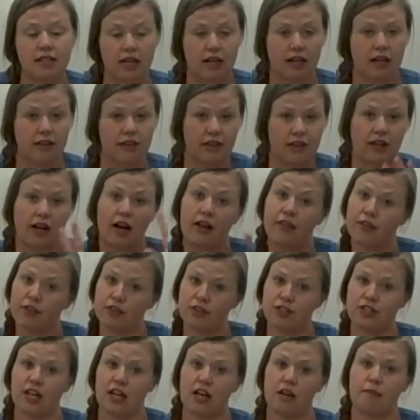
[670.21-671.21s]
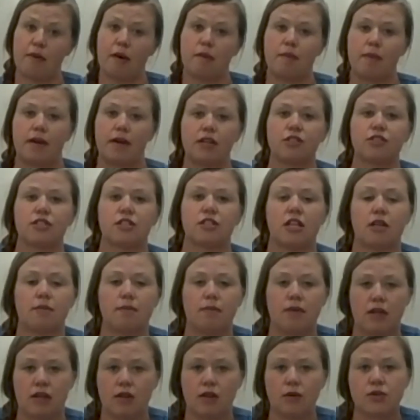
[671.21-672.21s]
uh, the other side of my page is gonna
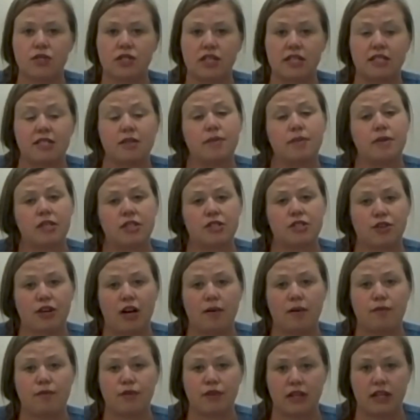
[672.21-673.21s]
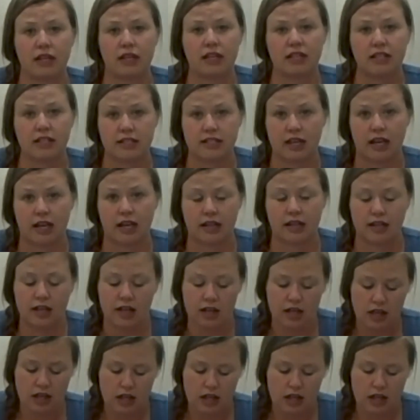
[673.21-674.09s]
be those things that we described for the inside.